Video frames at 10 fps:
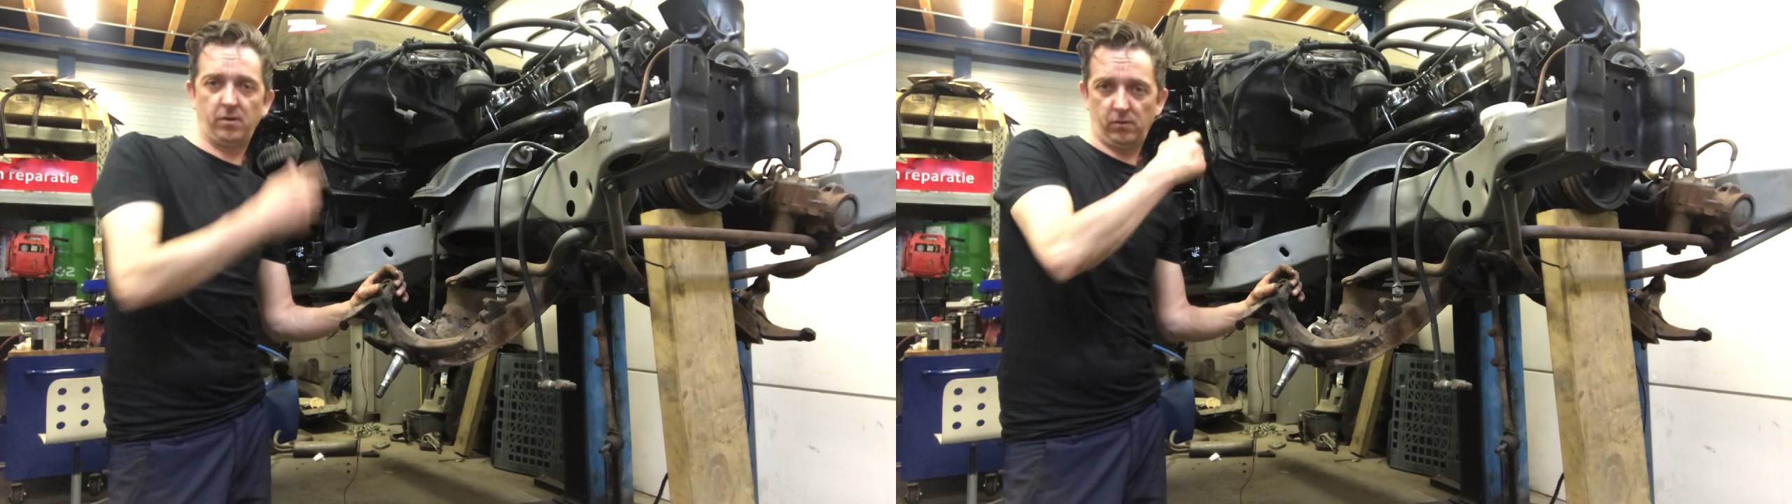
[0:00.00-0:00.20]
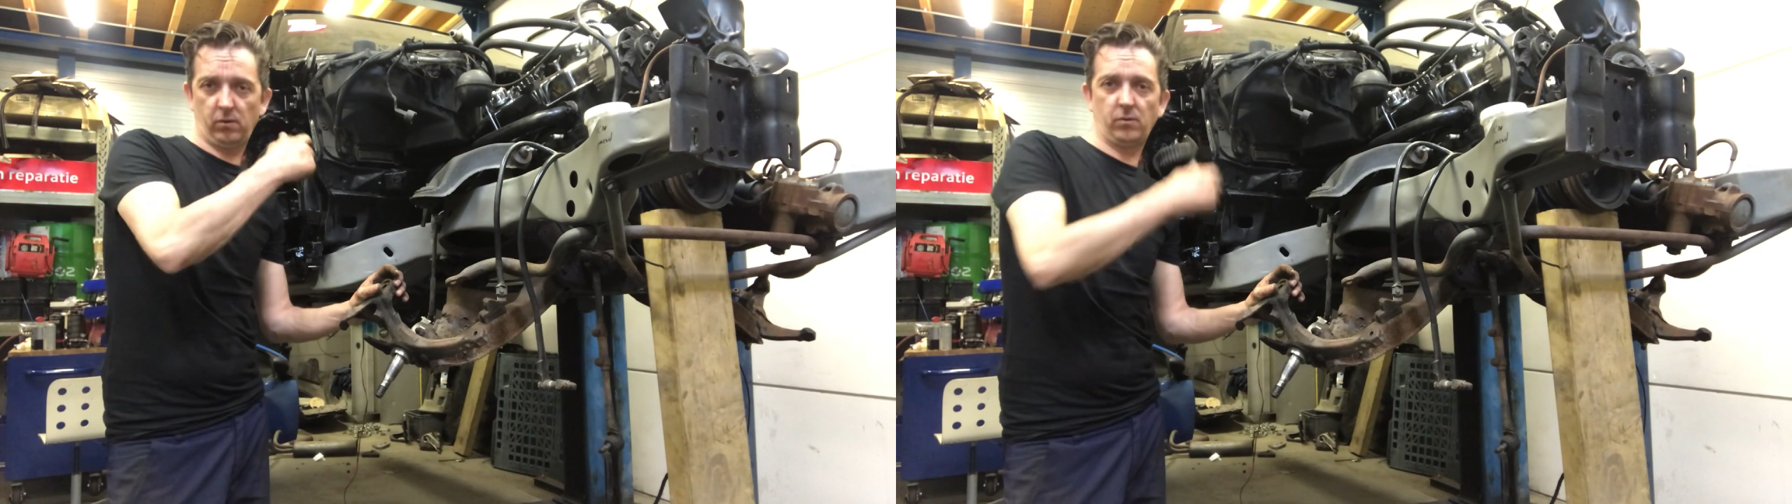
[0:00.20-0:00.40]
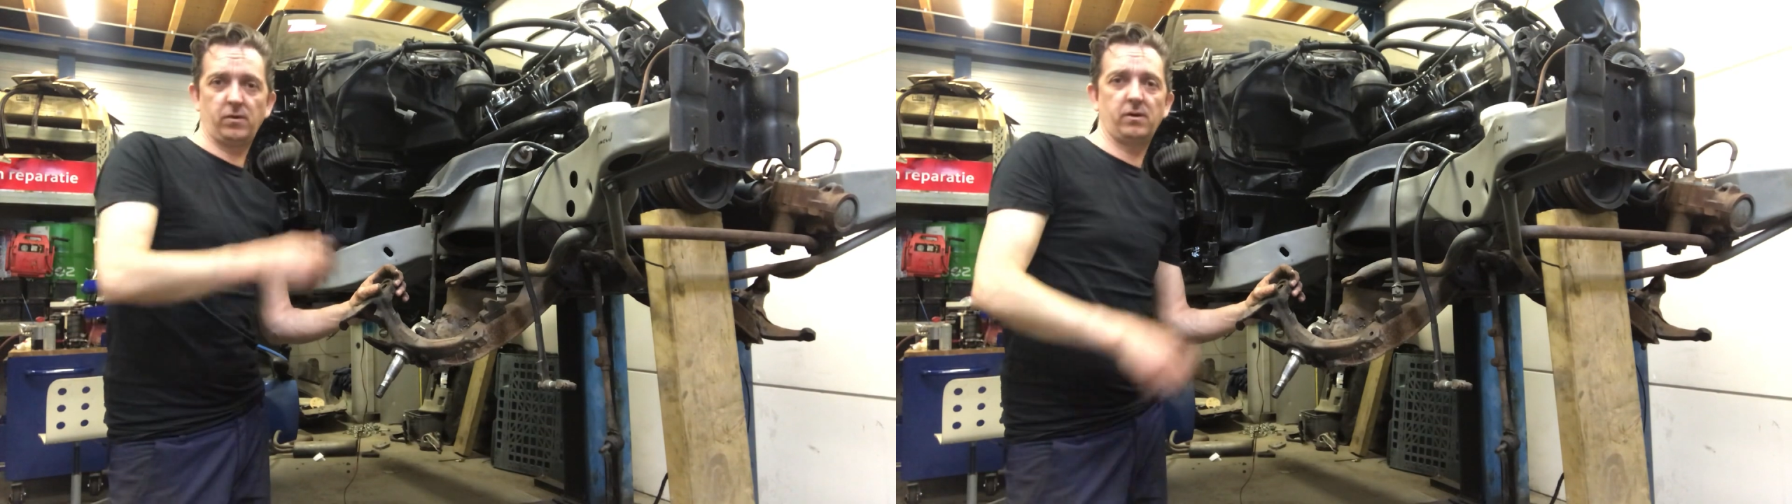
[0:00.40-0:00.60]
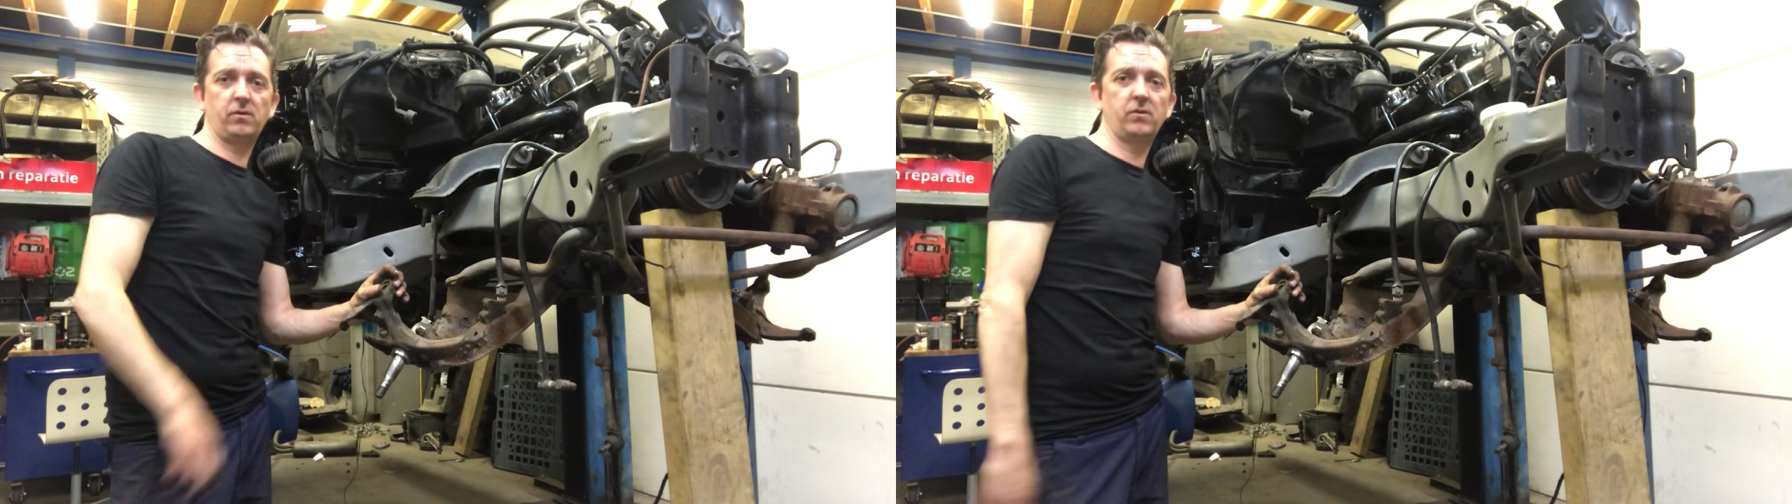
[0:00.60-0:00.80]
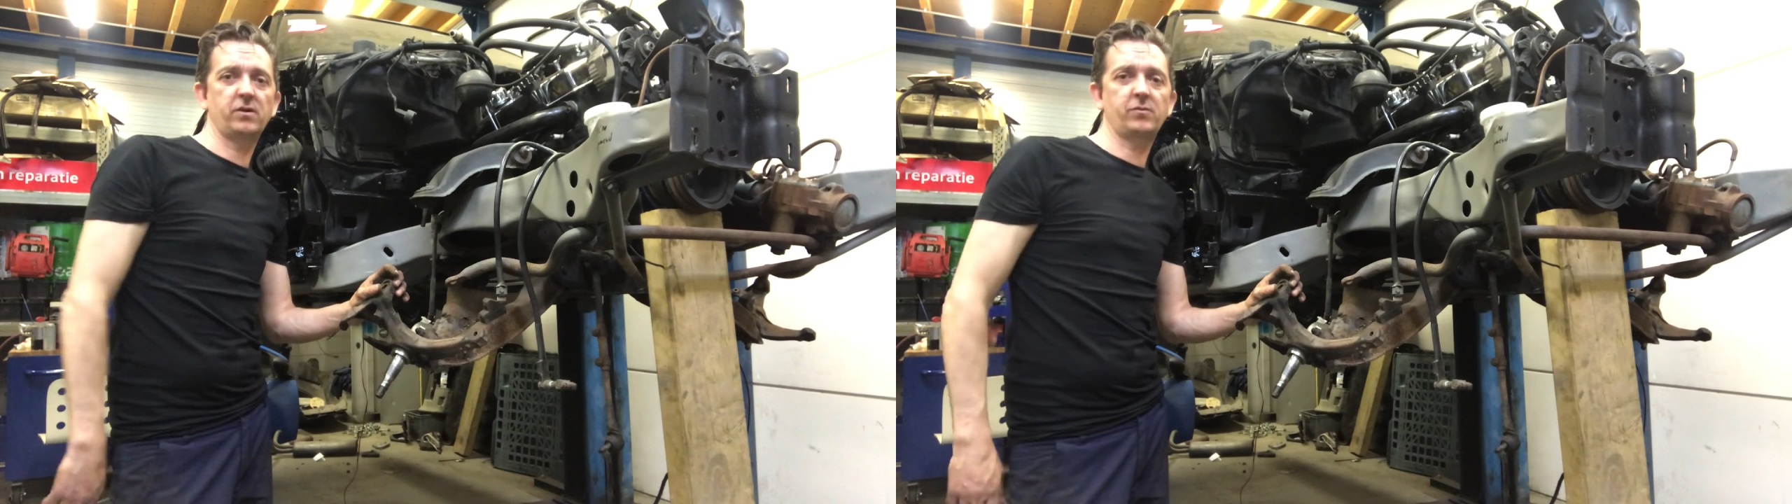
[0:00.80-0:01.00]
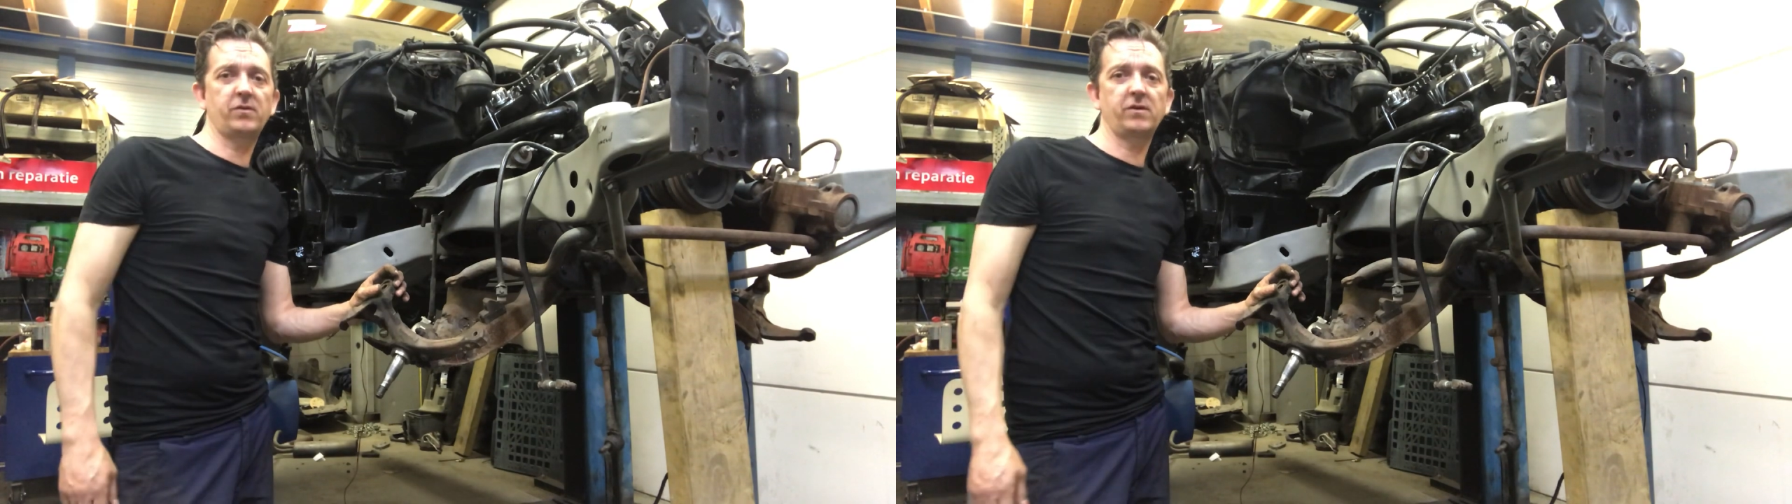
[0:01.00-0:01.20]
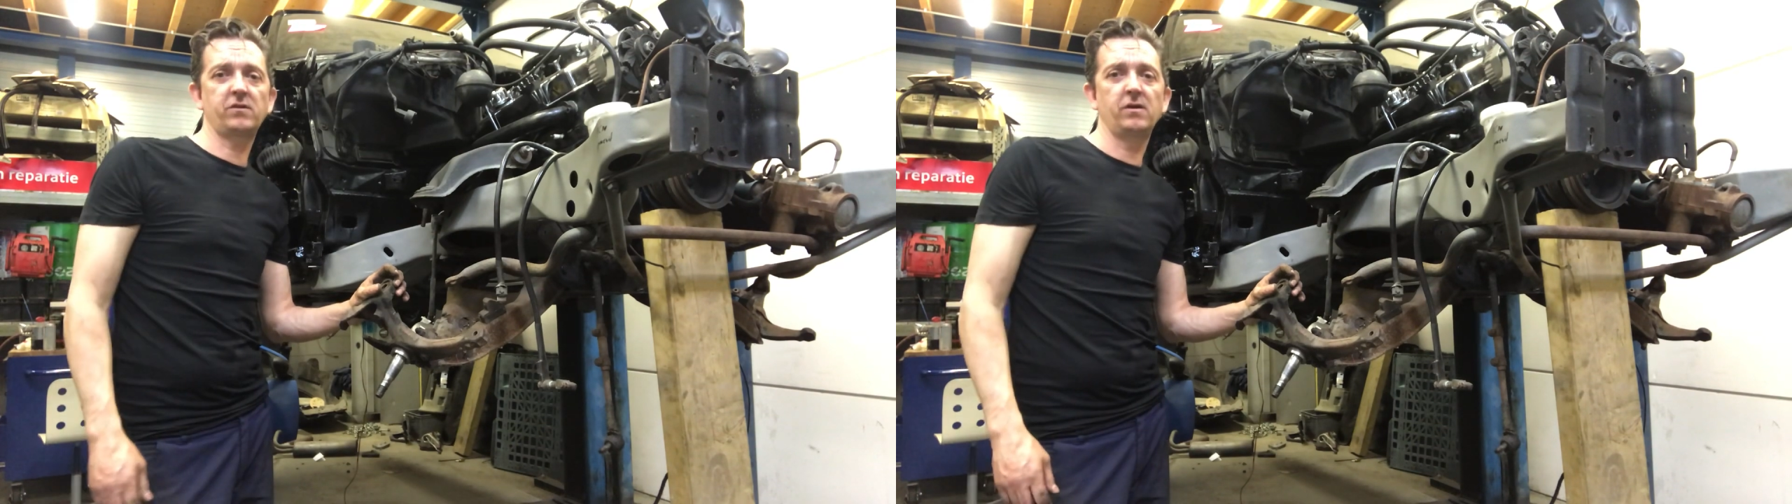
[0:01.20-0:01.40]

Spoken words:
or rear springs,